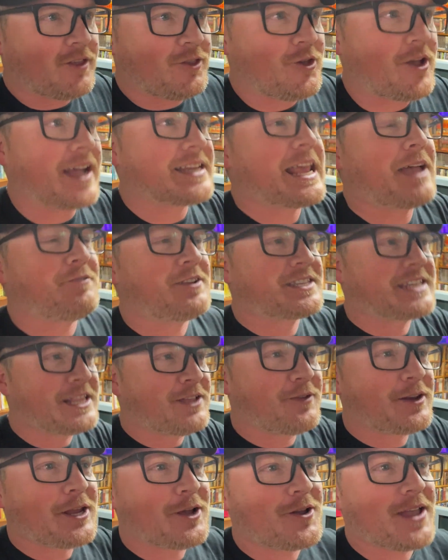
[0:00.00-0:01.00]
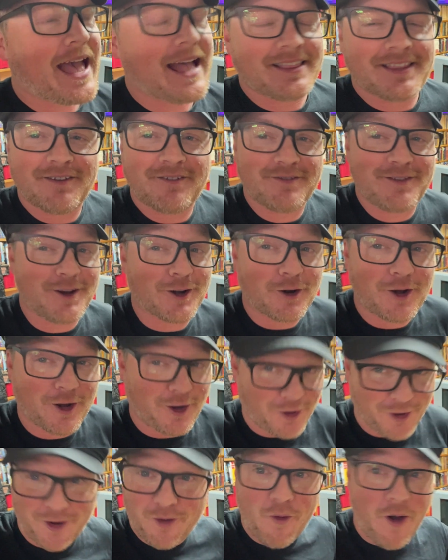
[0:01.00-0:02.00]
you guys haven't seen the video yet. The, you're, you're
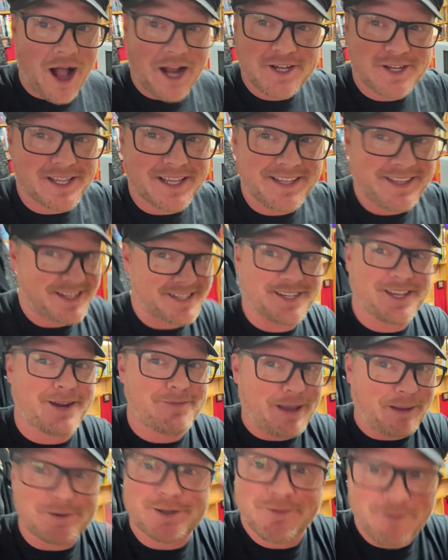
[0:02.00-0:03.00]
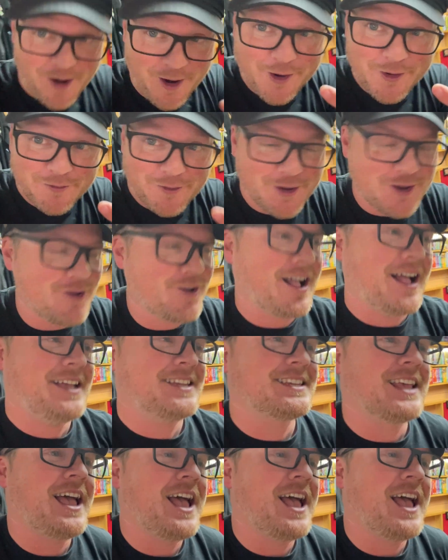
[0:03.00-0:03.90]
going to watch this. this is going to be up tomorrow for you guys.